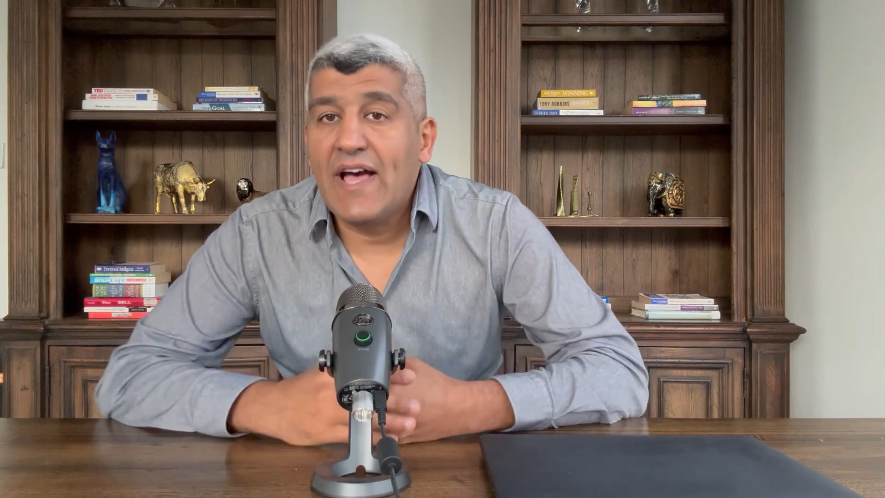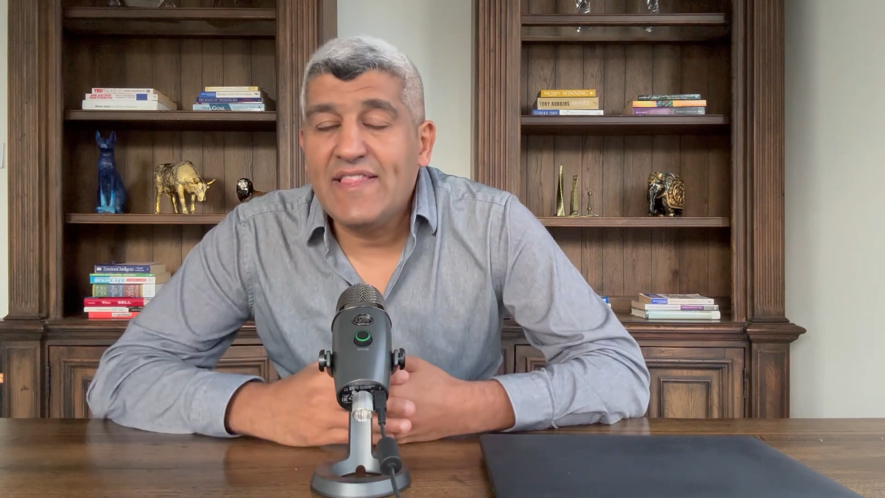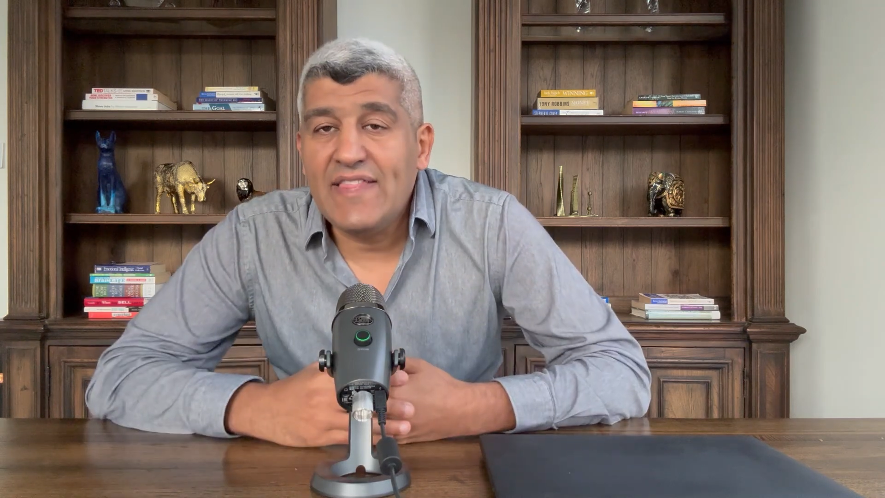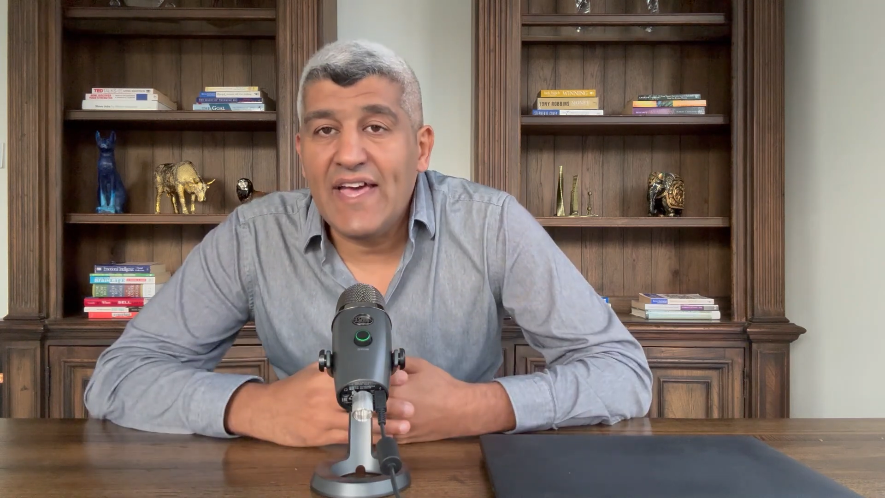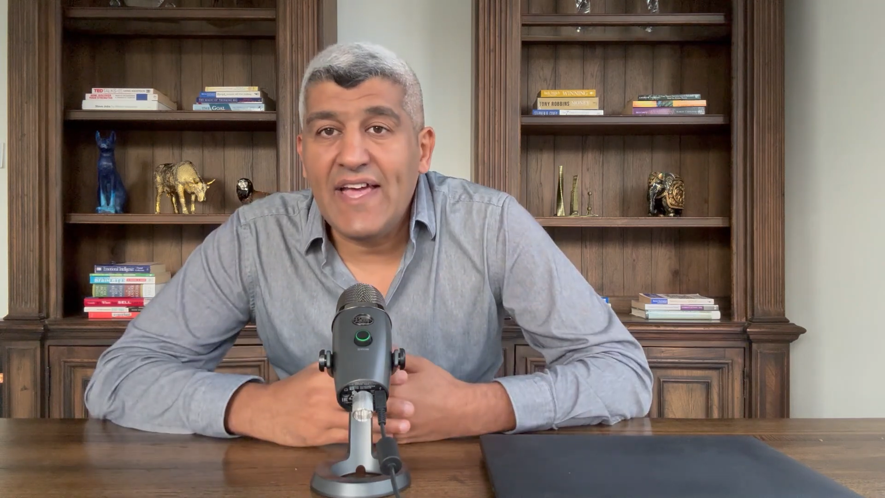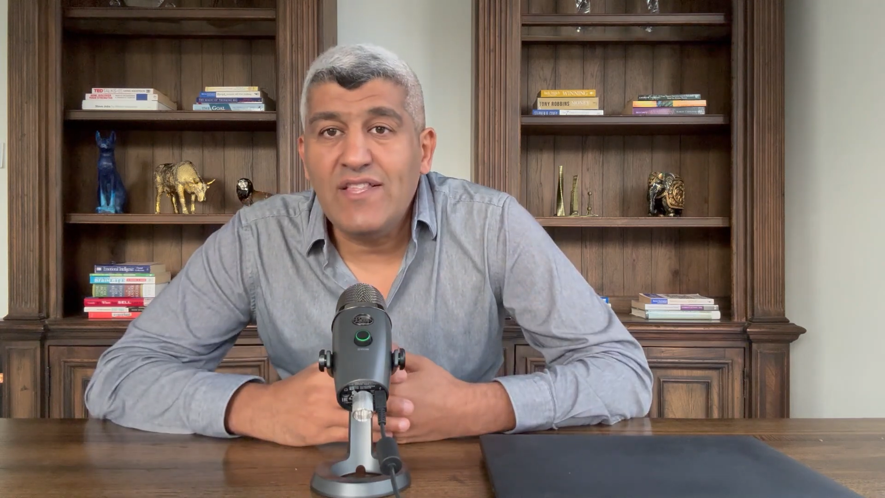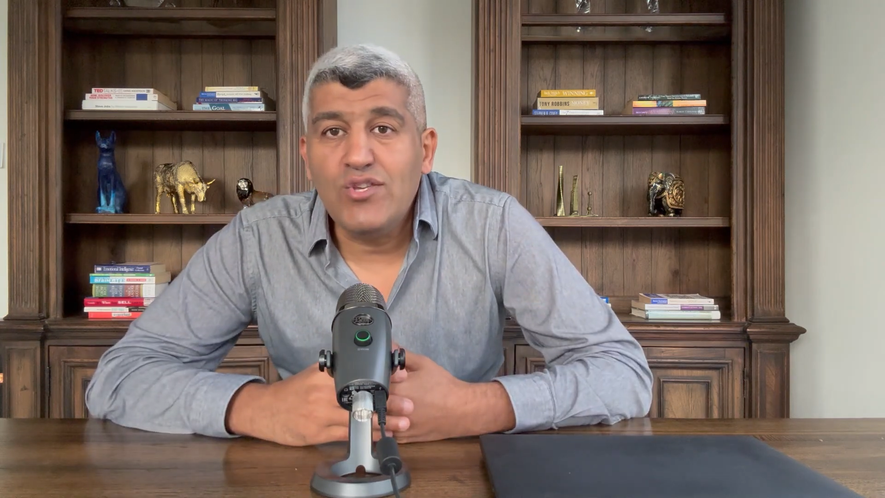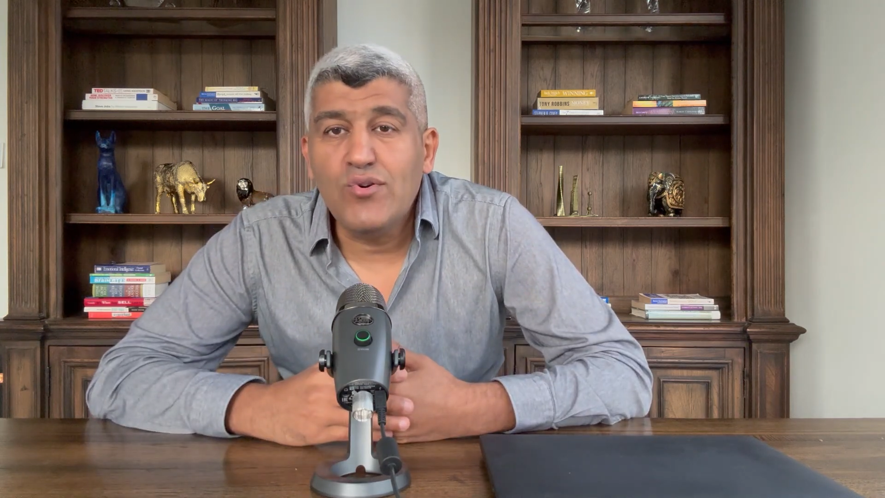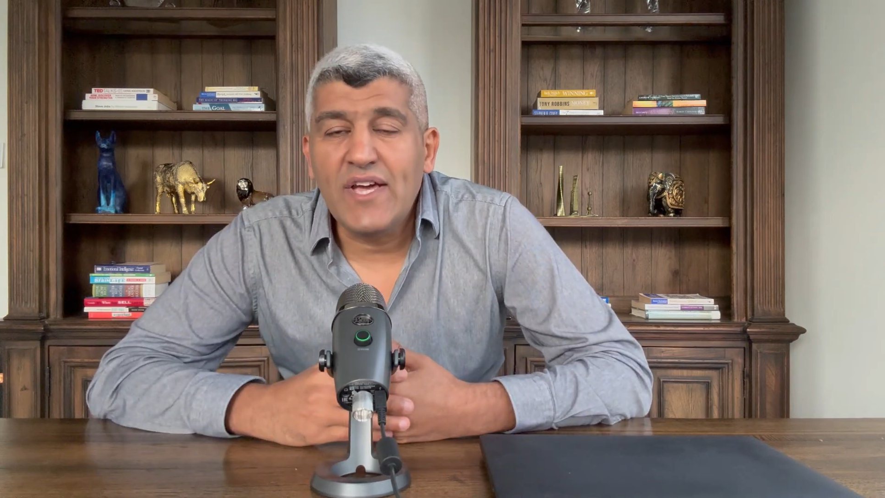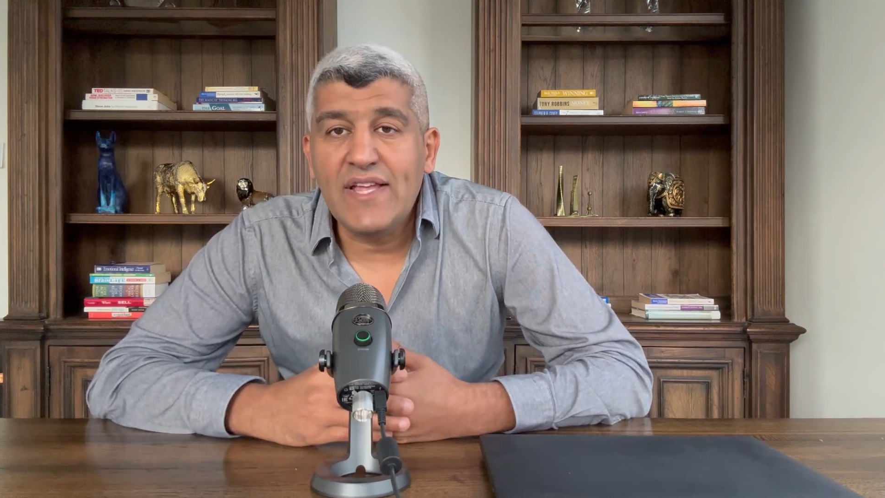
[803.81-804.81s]
At the
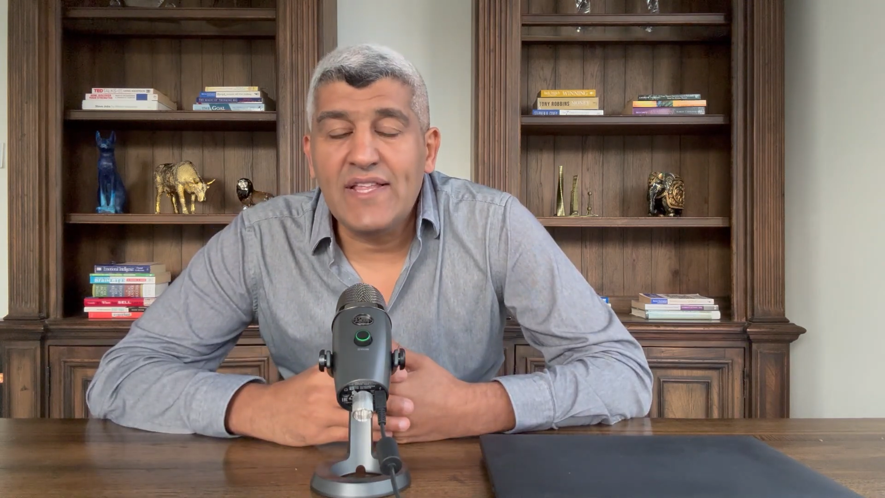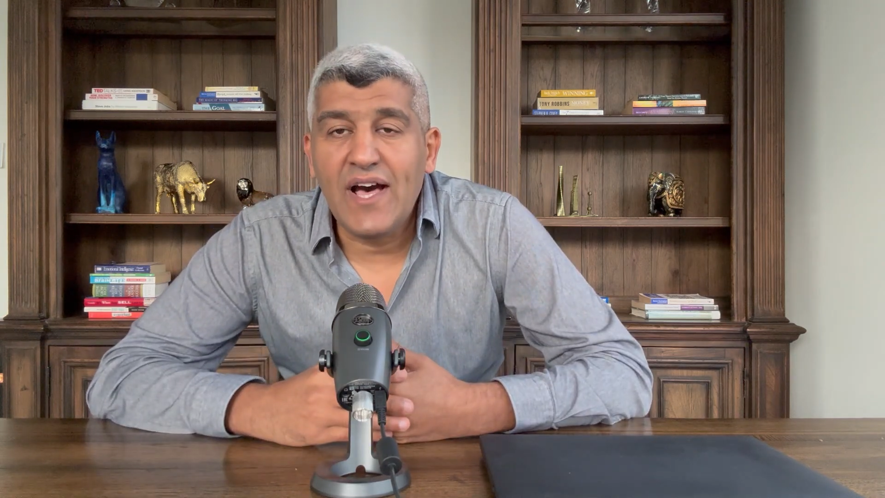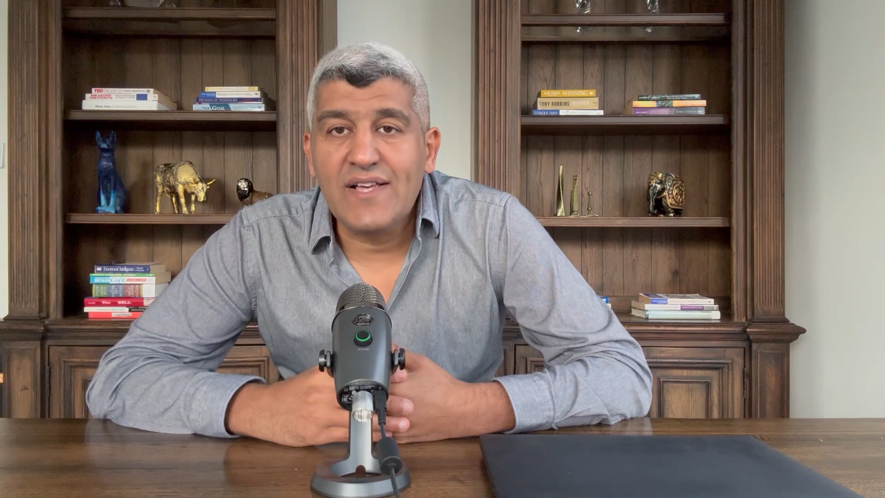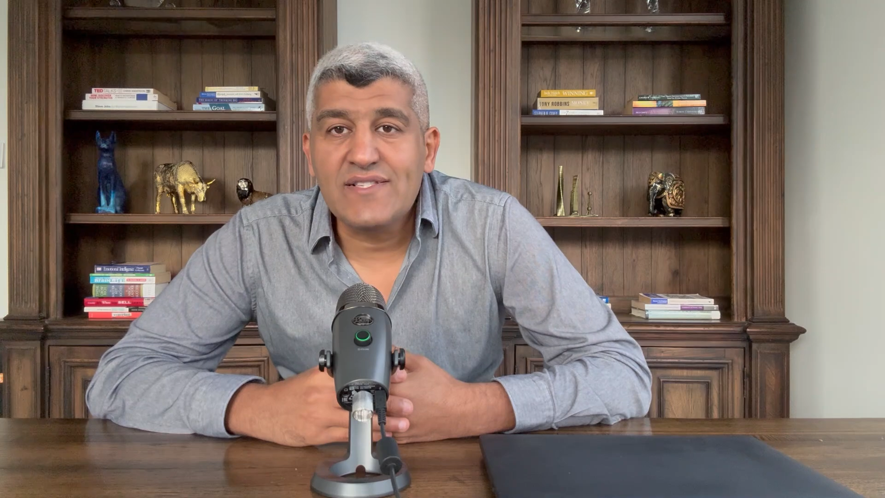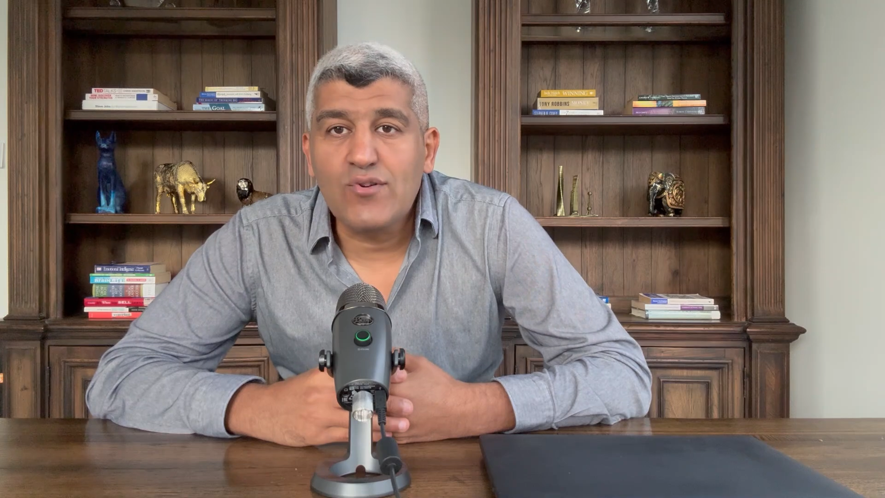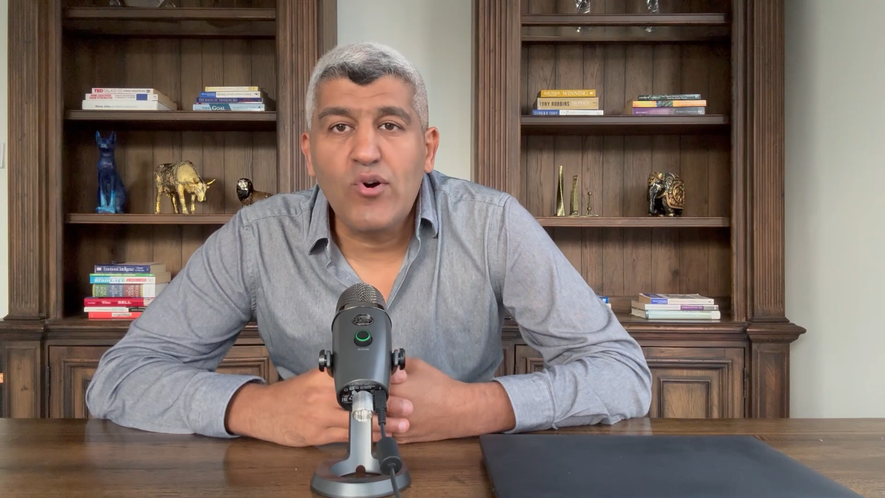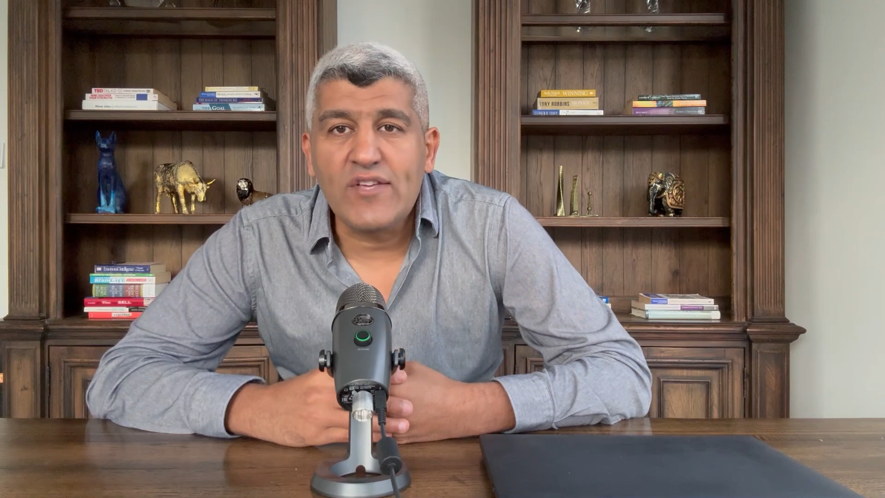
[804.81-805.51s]
end, you can ask,